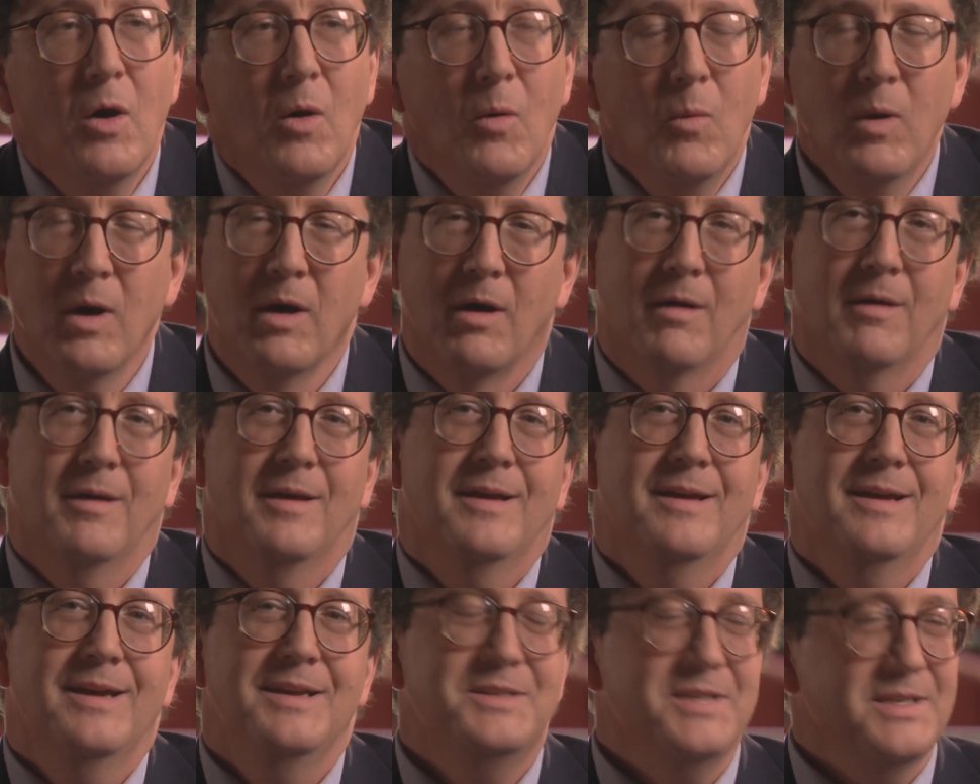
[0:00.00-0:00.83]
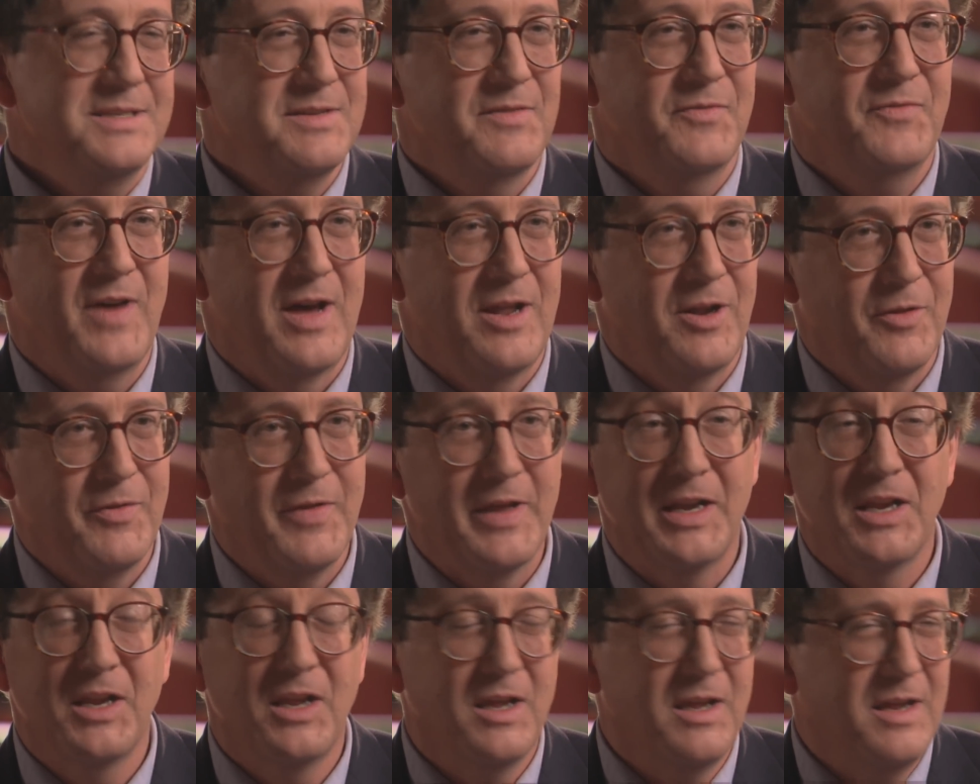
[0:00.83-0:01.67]
Well, it doesn't follow
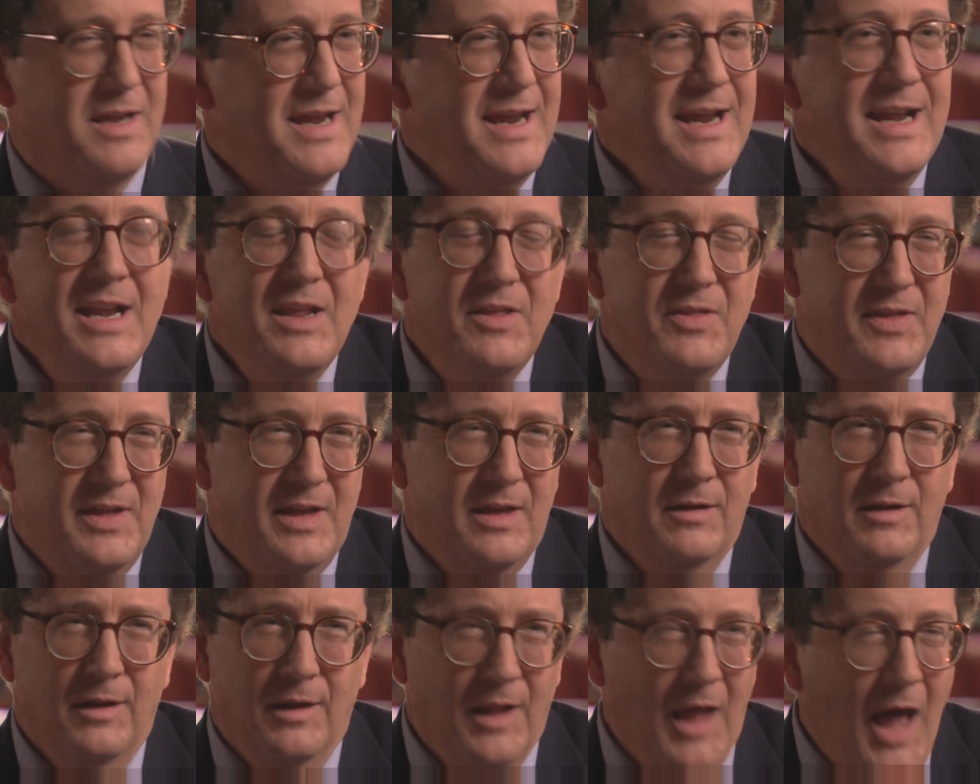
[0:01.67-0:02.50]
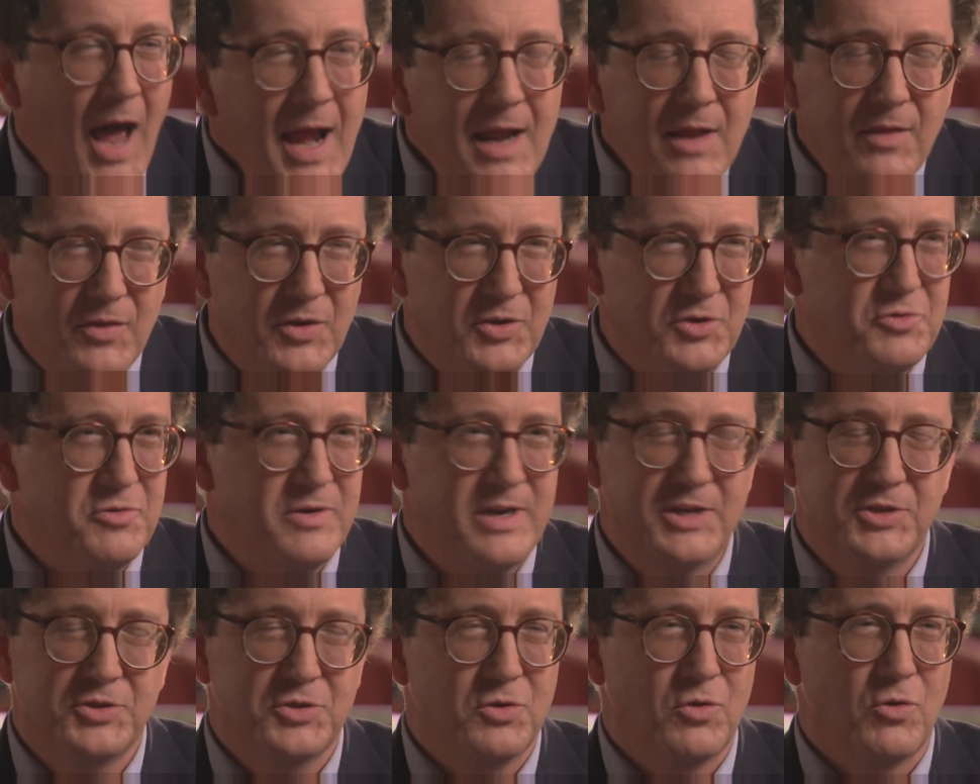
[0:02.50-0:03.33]
that anything like the
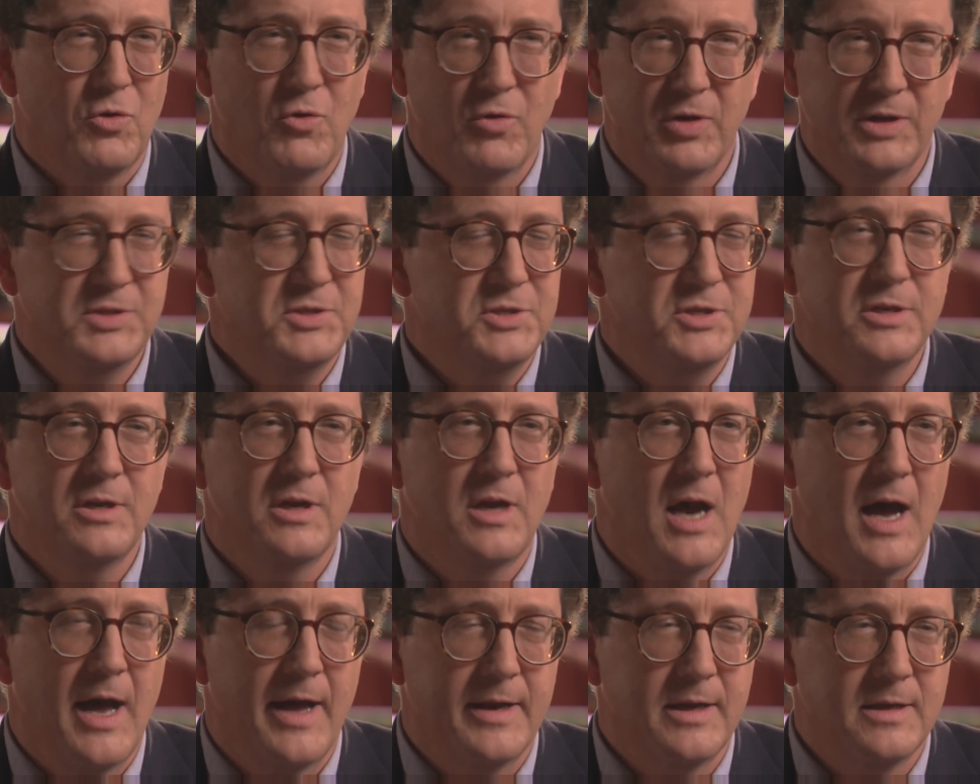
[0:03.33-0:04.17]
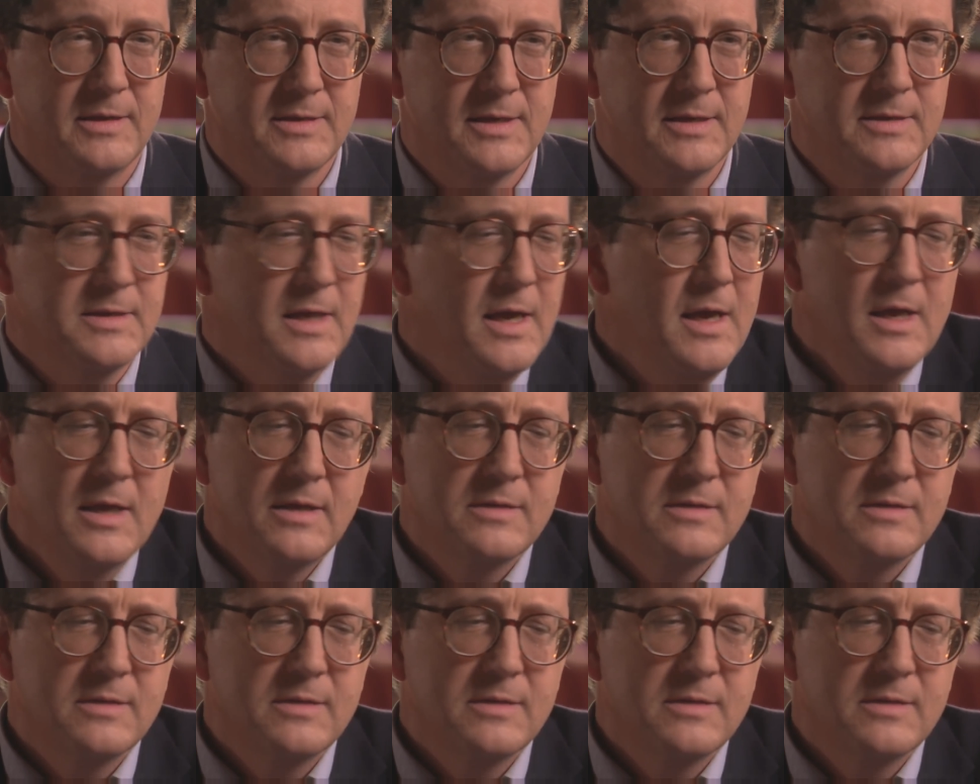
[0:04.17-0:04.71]
traditional Christian God exists.